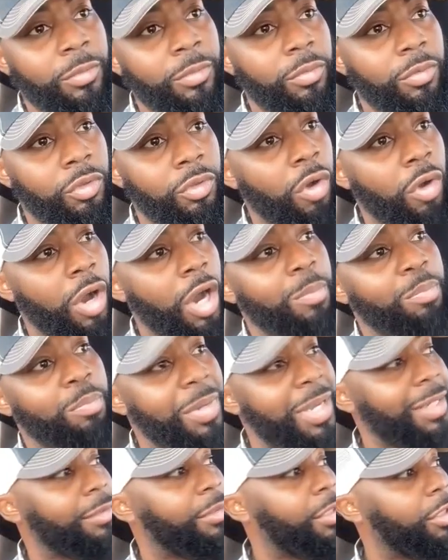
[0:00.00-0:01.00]
to do our
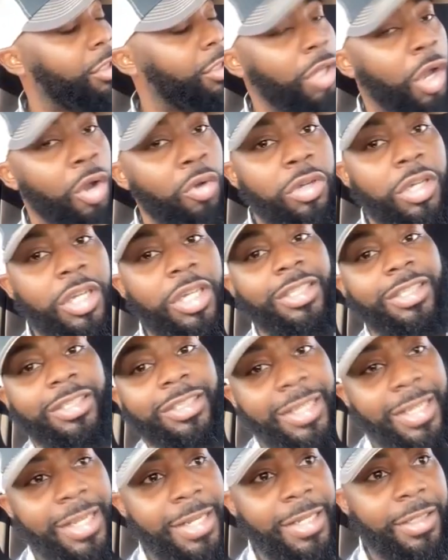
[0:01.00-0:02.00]
best to sow good
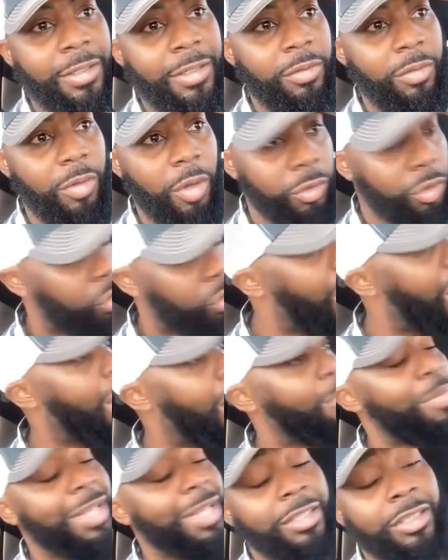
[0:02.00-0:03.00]
seeds or
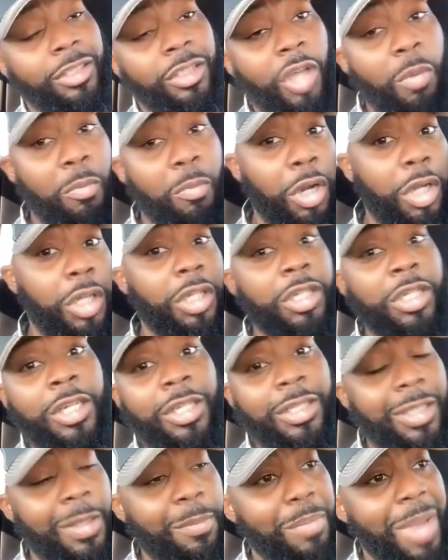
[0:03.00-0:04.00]
try our best to sow more
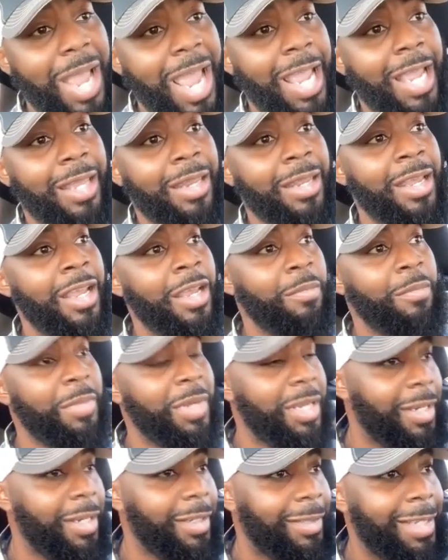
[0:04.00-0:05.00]
good than bad,
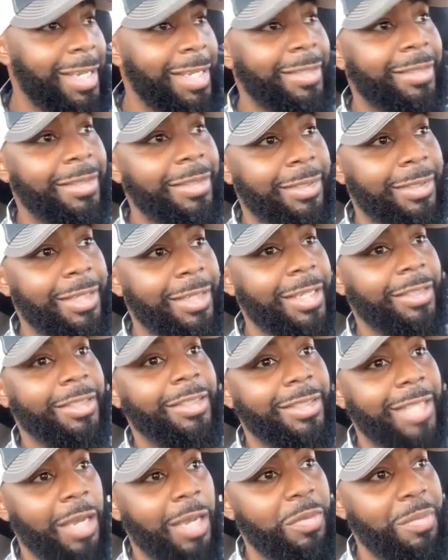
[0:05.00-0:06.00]
because these
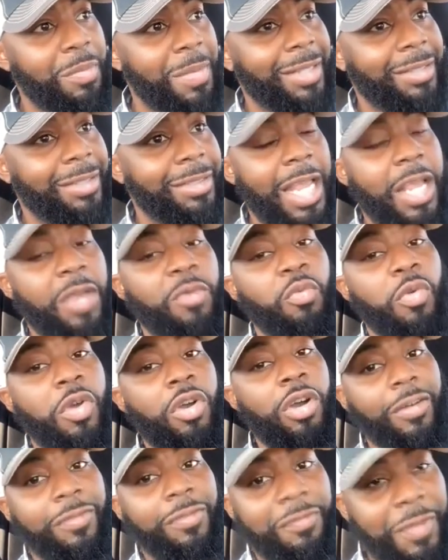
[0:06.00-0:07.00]
decisions that we make today
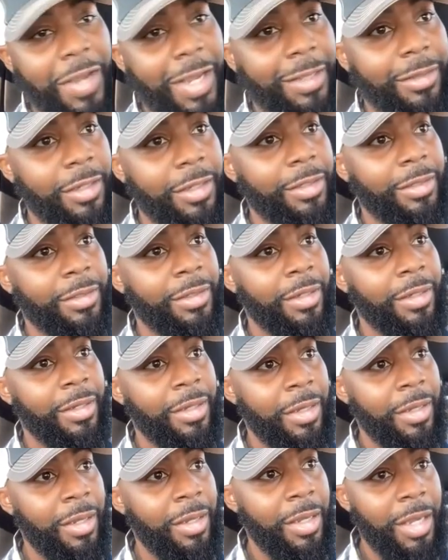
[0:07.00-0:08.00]
will affect us
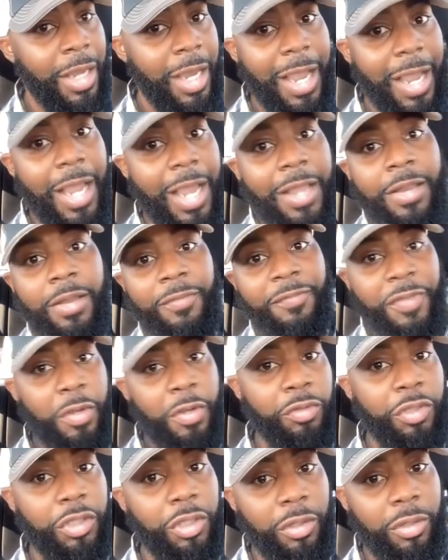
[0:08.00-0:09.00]
in the
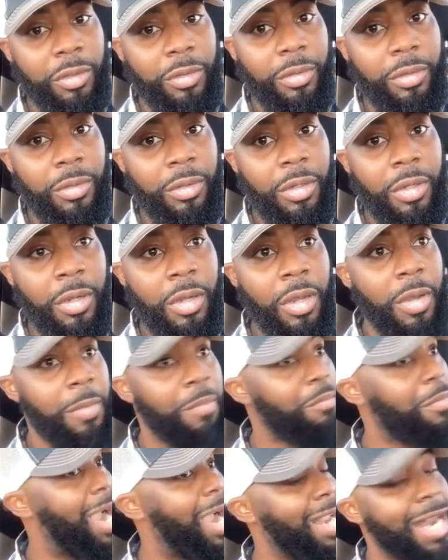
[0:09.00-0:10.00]
future.
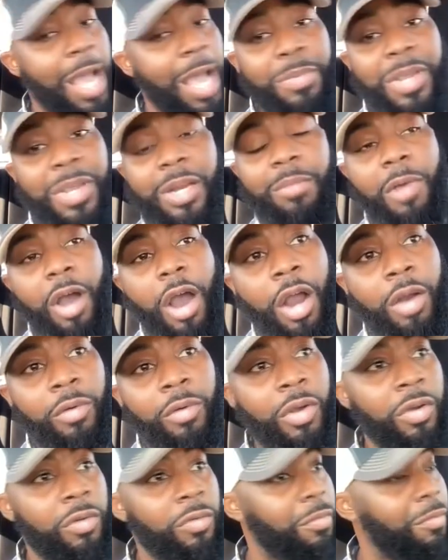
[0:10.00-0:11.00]
Might not be
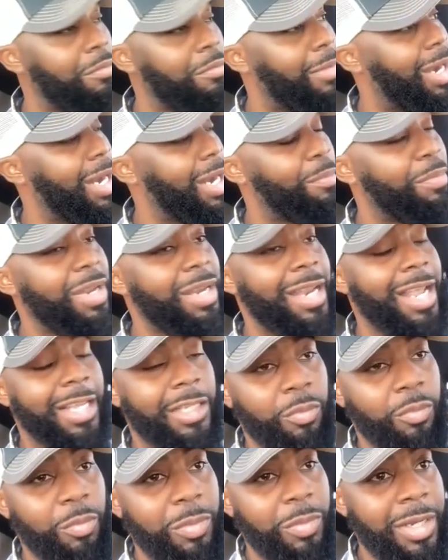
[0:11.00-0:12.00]
tomorrow, might not be
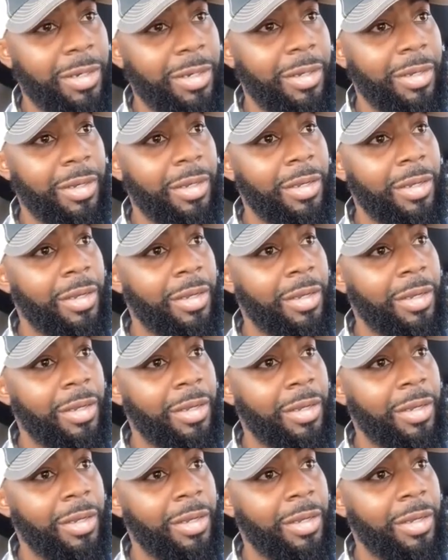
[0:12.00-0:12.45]
next week,